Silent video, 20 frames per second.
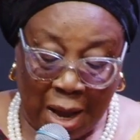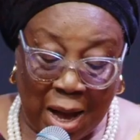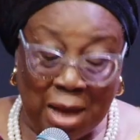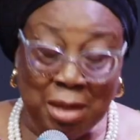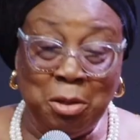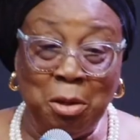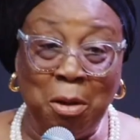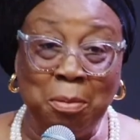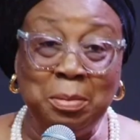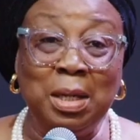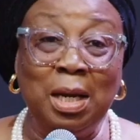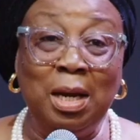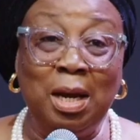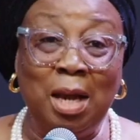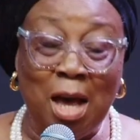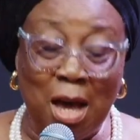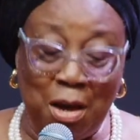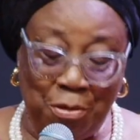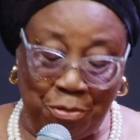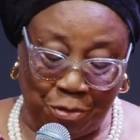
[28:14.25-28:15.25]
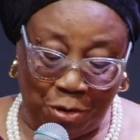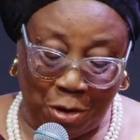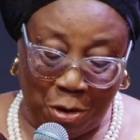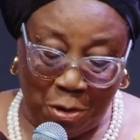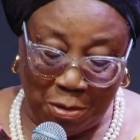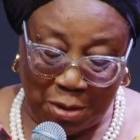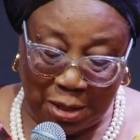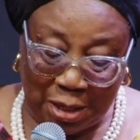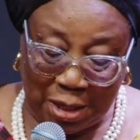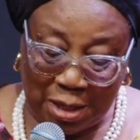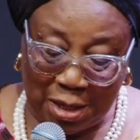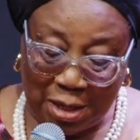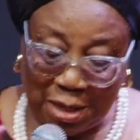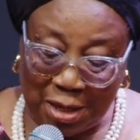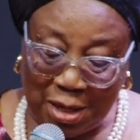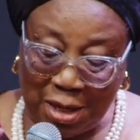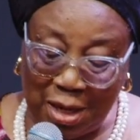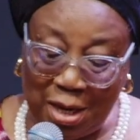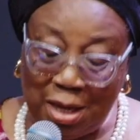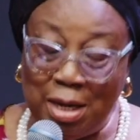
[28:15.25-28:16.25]
Adopt a lifelong
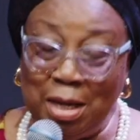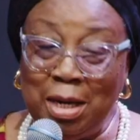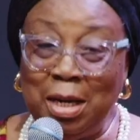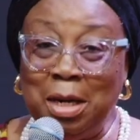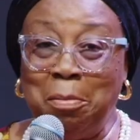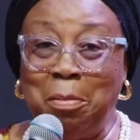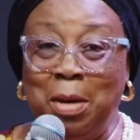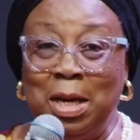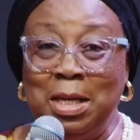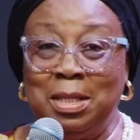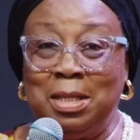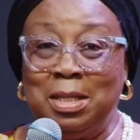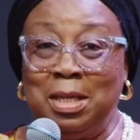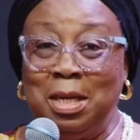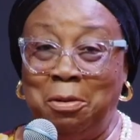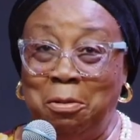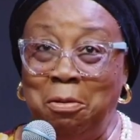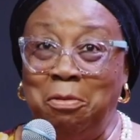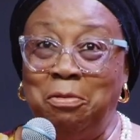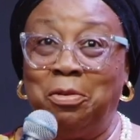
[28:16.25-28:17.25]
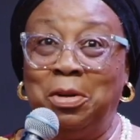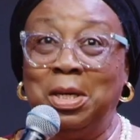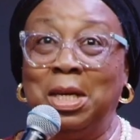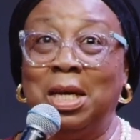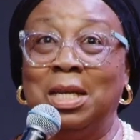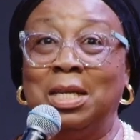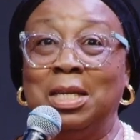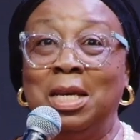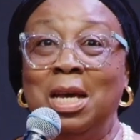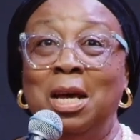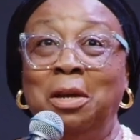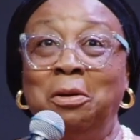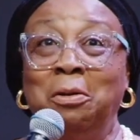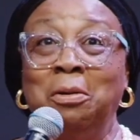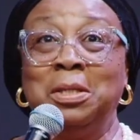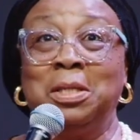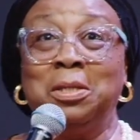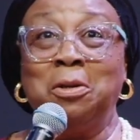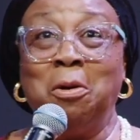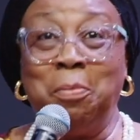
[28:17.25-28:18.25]
learning mindset. Don't forget,
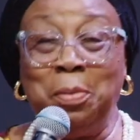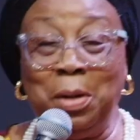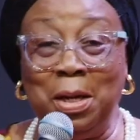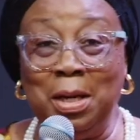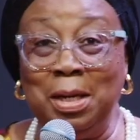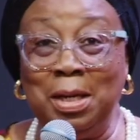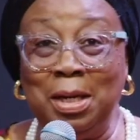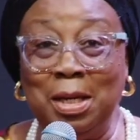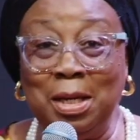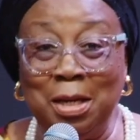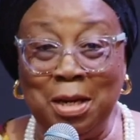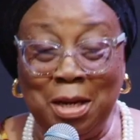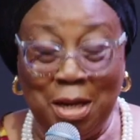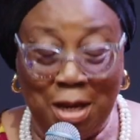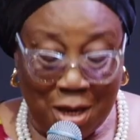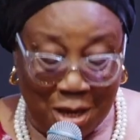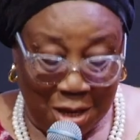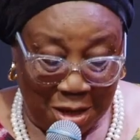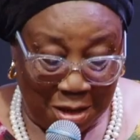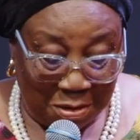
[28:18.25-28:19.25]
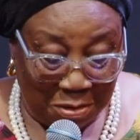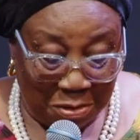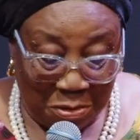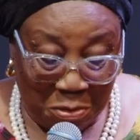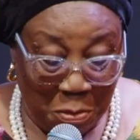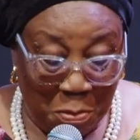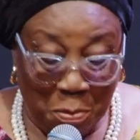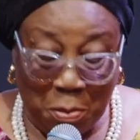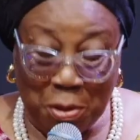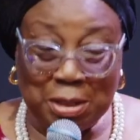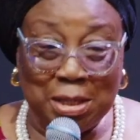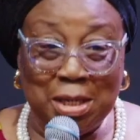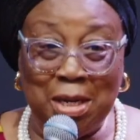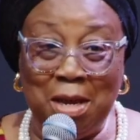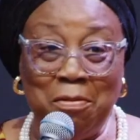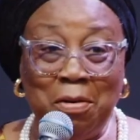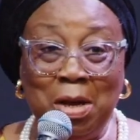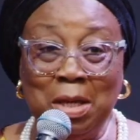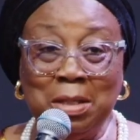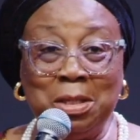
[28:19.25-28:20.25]
don't stop learning. You must
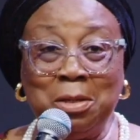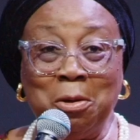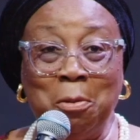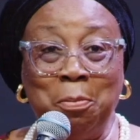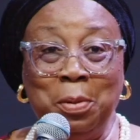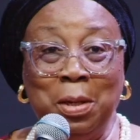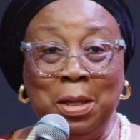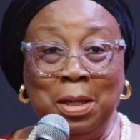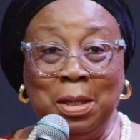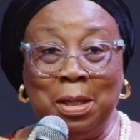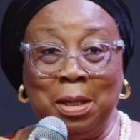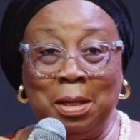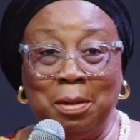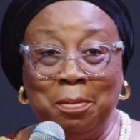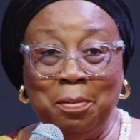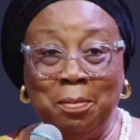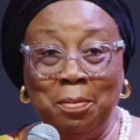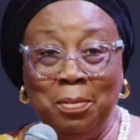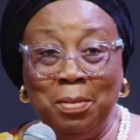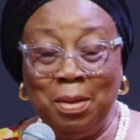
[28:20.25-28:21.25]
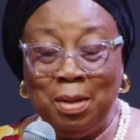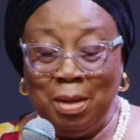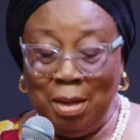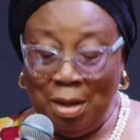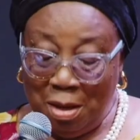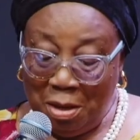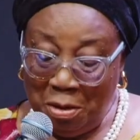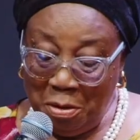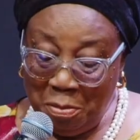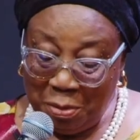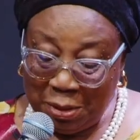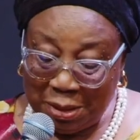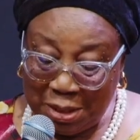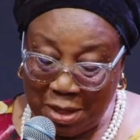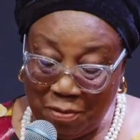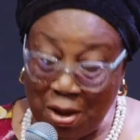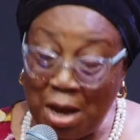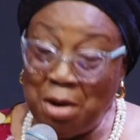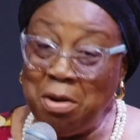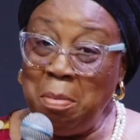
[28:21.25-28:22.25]
never stop learning. You must
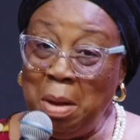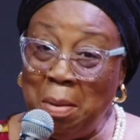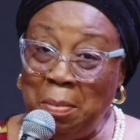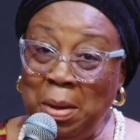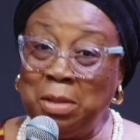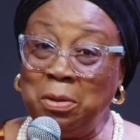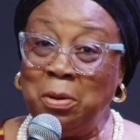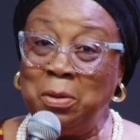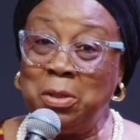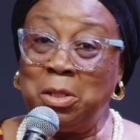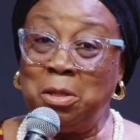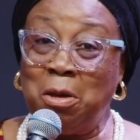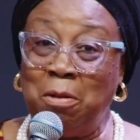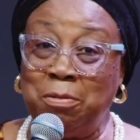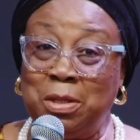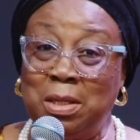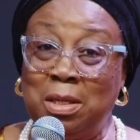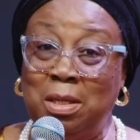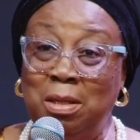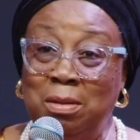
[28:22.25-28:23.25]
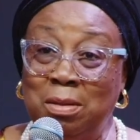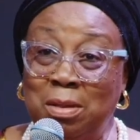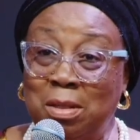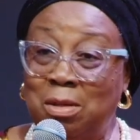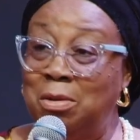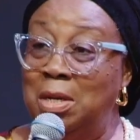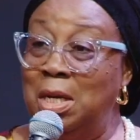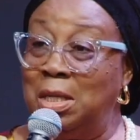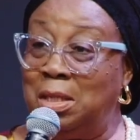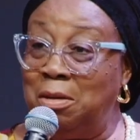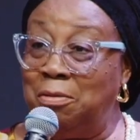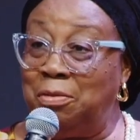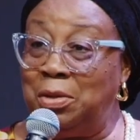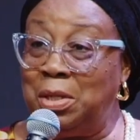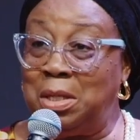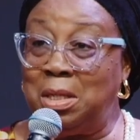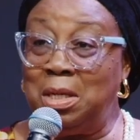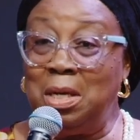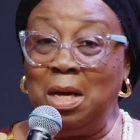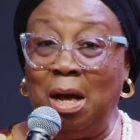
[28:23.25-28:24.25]
never. And remember those soft skills,
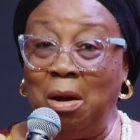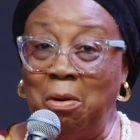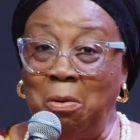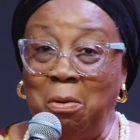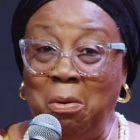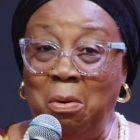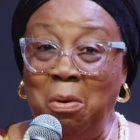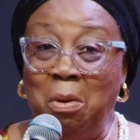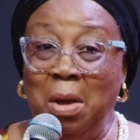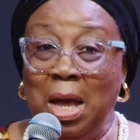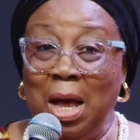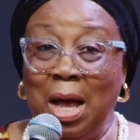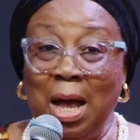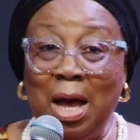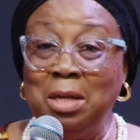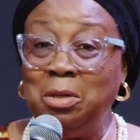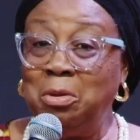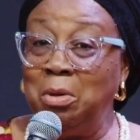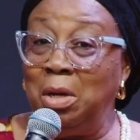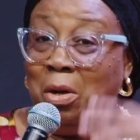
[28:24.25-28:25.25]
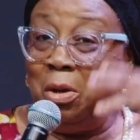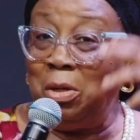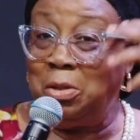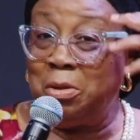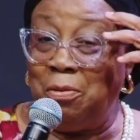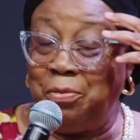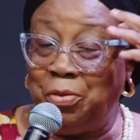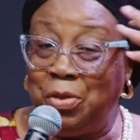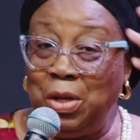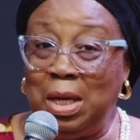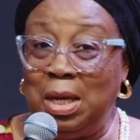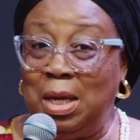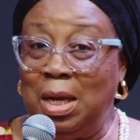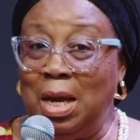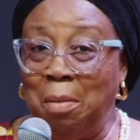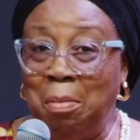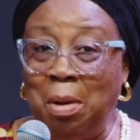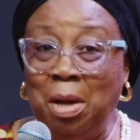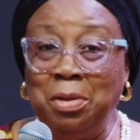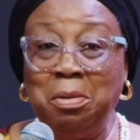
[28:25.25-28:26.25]
creativity and co. I do a lot of thinking
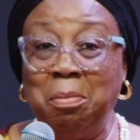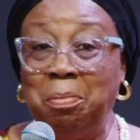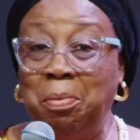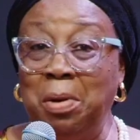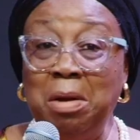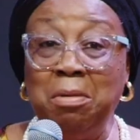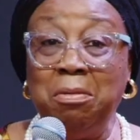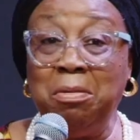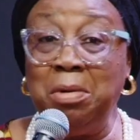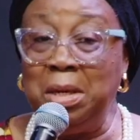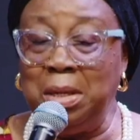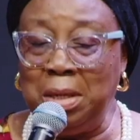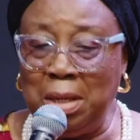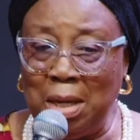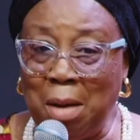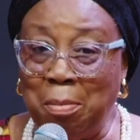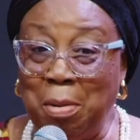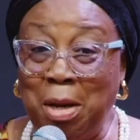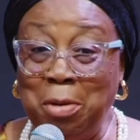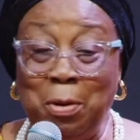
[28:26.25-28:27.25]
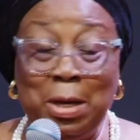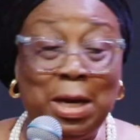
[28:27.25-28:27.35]
about the brain, reading about.